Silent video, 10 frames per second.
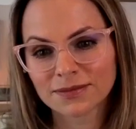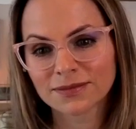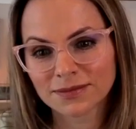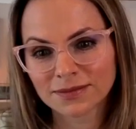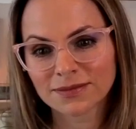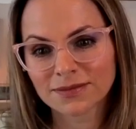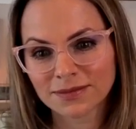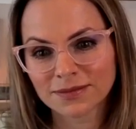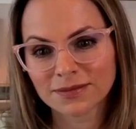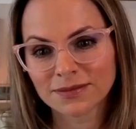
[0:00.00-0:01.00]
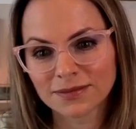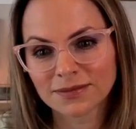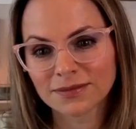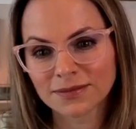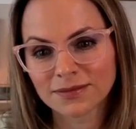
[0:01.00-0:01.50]

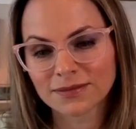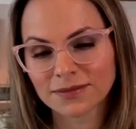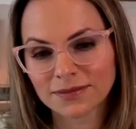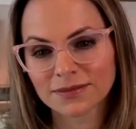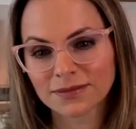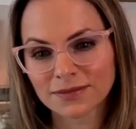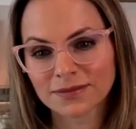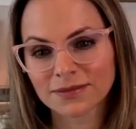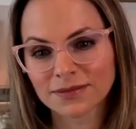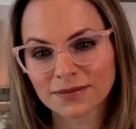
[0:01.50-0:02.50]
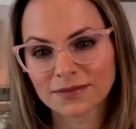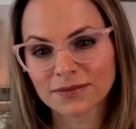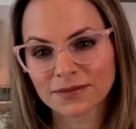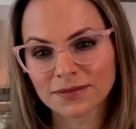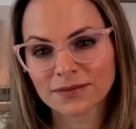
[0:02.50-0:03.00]

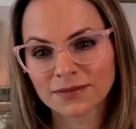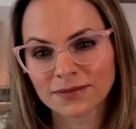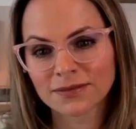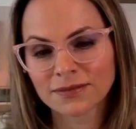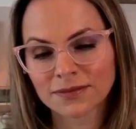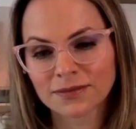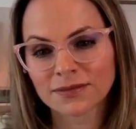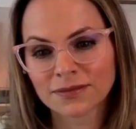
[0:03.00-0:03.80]
(silent)